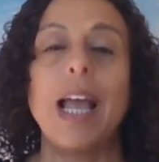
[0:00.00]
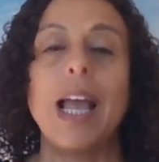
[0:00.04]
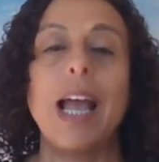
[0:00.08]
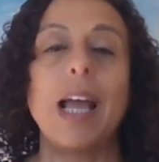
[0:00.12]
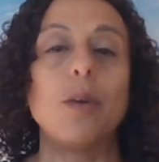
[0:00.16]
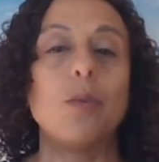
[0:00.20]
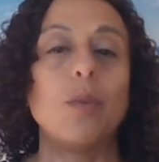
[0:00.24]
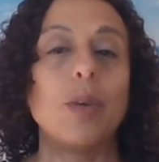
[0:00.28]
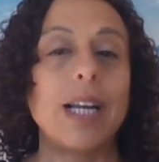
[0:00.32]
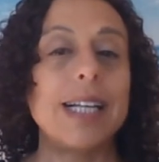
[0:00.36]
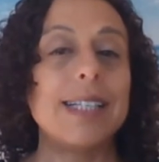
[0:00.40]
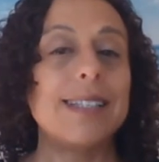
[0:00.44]

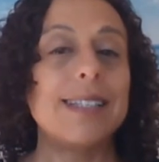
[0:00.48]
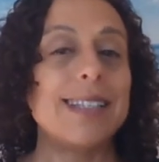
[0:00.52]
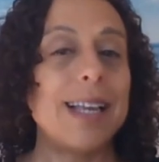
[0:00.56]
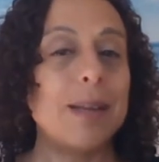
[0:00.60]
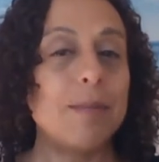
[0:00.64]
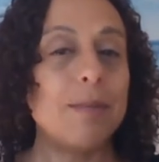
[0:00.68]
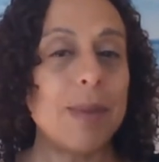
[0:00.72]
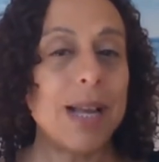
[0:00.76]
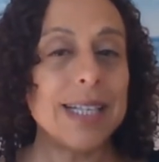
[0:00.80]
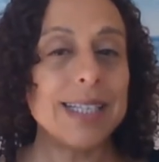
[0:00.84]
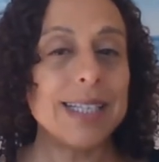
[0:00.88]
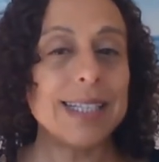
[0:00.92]
And when I say
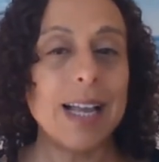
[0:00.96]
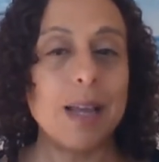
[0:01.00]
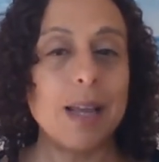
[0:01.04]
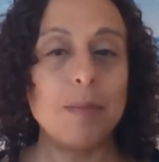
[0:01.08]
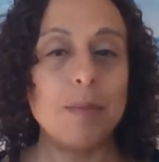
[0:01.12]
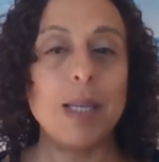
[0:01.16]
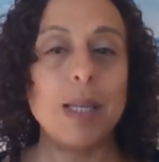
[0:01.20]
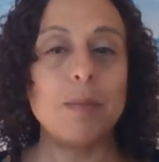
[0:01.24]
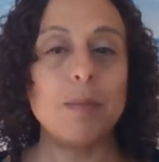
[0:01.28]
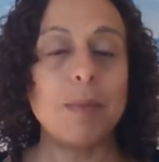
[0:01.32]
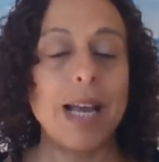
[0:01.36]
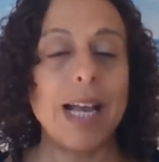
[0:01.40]
mask, I
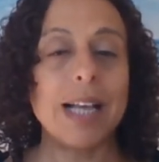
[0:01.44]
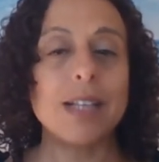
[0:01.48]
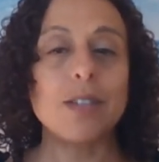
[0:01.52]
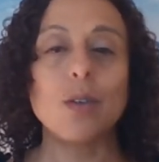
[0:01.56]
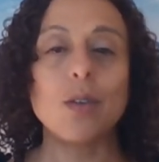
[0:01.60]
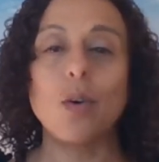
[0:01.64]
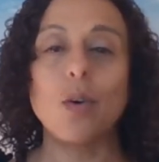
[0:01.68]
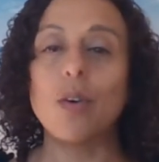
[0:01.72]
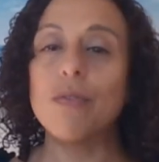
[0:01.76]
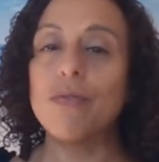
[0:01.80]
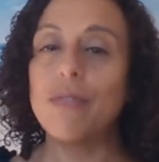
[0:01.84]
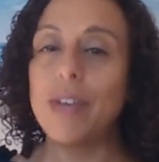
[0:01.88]
mean
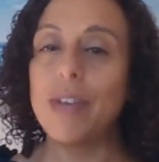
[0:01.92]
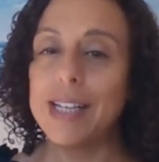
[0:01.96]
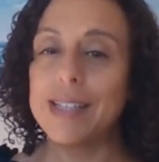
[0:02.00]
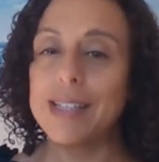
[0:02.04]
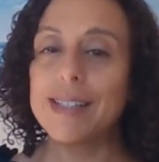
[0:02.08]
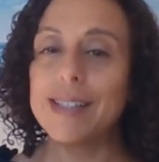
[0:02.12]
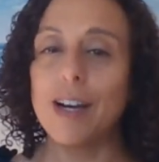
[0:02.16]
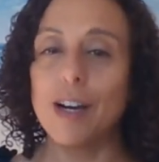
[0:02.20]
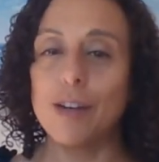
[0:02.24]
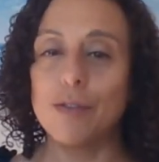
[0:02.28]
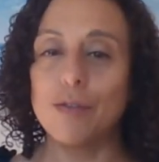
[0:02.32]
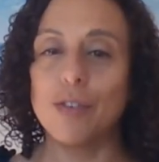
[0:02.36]
mask or
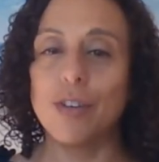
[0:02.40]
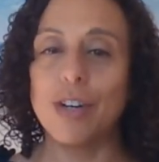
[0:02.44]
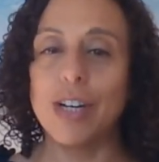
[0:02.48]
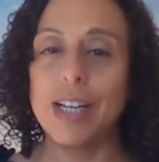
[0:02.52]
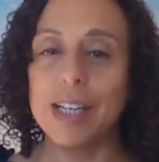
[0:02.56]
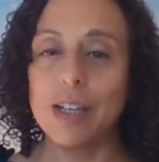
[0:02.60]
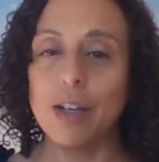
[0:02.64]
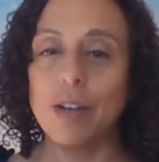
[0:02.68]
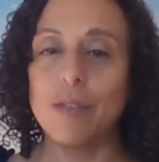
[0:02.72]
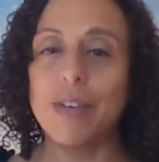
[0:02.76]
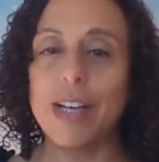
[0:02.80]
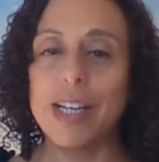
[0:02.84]
face
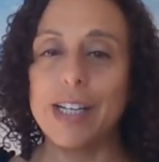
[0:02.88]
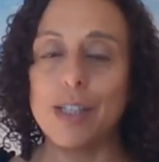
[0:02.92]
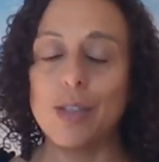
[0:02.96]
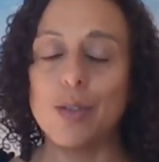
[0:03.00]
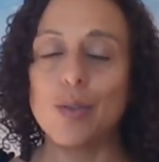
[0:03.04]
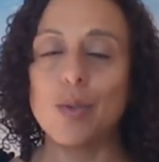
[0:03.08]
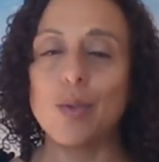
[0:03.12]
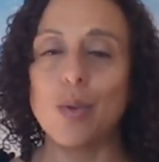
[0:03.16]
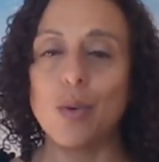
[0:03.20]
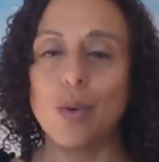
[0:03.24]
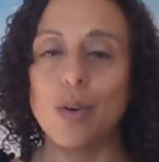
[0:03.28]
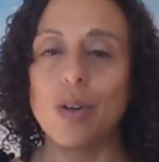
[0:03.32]
covering of any
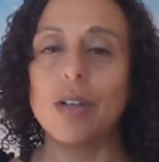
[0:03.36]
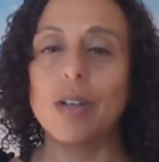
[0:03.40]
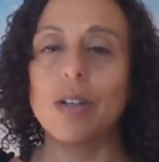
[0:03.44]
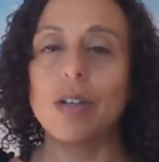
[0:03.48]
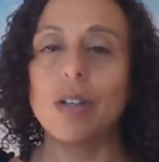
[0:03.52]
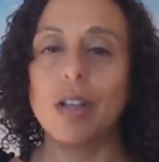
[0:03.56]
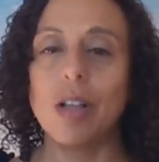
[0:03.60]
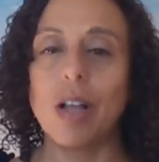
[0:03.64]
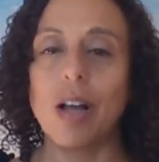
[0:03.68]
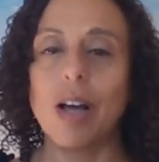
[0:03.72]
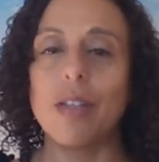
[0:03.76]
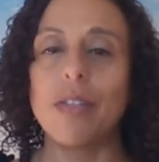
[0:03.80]
sort,
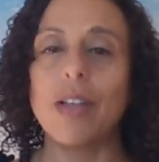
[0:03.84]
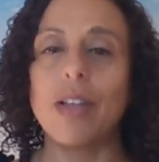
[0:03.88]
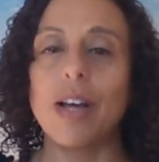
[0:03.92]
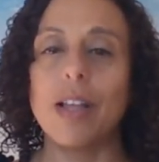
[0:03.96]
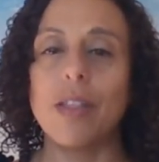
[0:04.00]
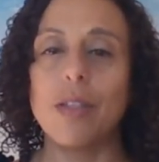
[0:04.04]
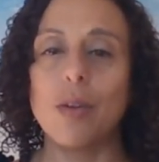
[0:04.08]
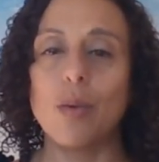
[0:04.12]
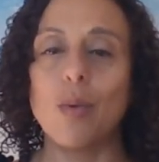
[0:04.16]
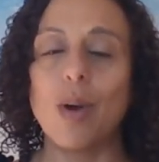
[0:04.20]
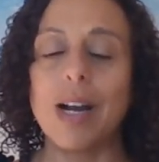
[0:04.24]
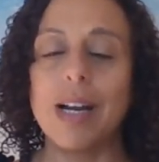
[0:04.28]
cloth
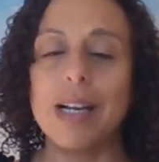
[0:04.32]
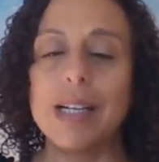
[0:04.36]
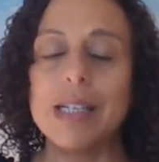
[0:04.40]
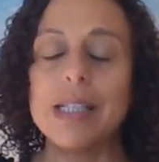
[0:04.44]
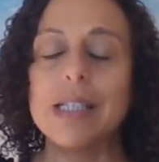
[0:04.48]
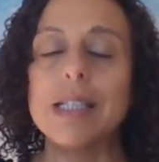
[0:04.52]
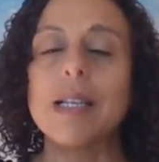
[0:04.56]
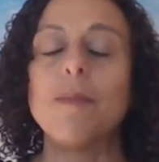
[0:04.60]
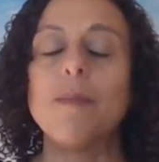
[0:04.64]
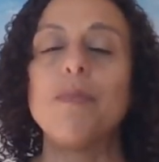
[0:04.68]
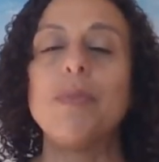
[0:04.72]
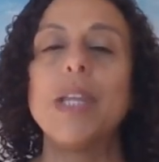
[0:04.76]

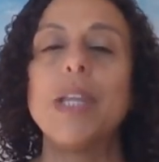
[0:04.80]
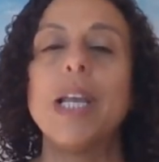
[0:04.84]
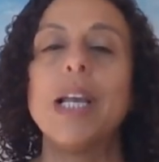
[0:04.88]
otherwise.